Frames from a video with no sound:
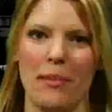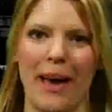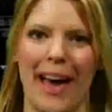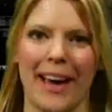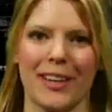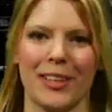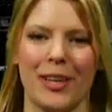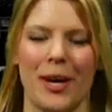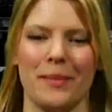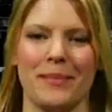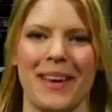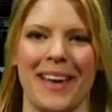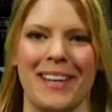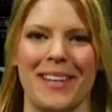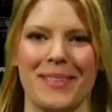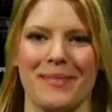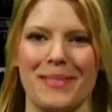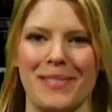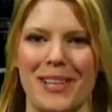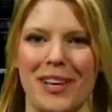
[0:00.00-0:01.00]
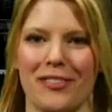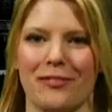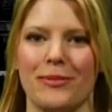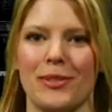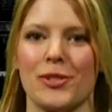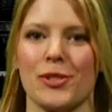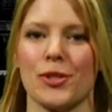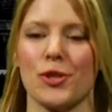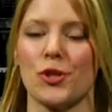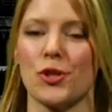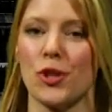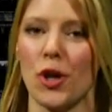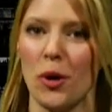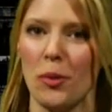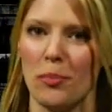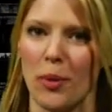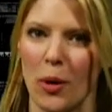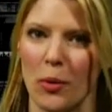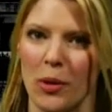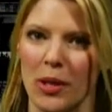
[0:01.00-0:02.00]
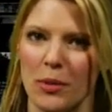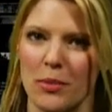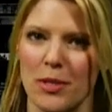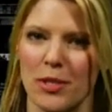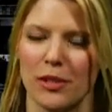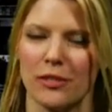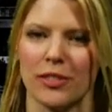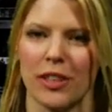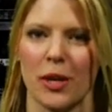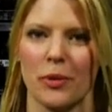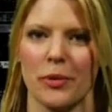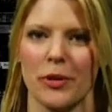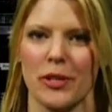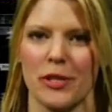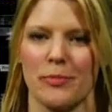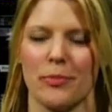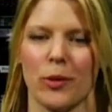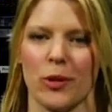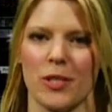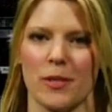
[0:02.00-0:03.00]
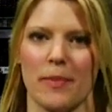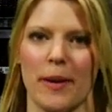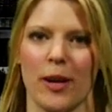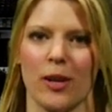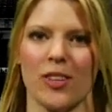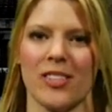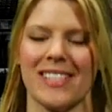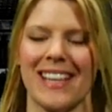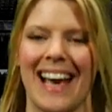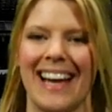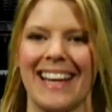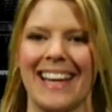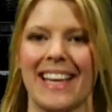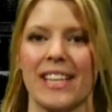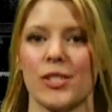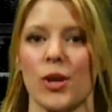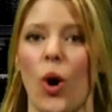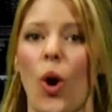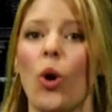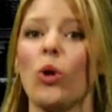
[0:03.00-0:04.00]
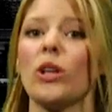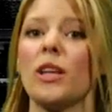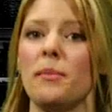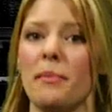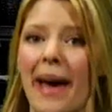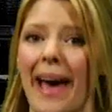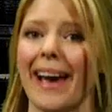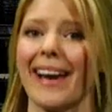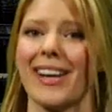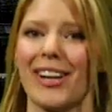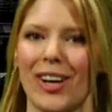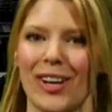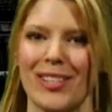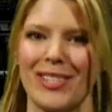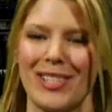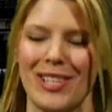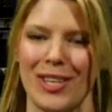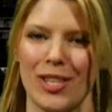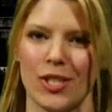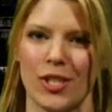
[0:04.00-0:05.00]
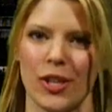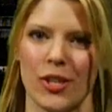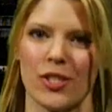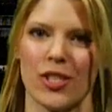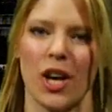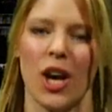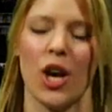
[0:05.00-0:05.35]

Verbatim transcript: Mackinaw man himself, Mr. Joe Bowen, was over at Real Sports Apparel signing his Holy Mackinaw t-shirts.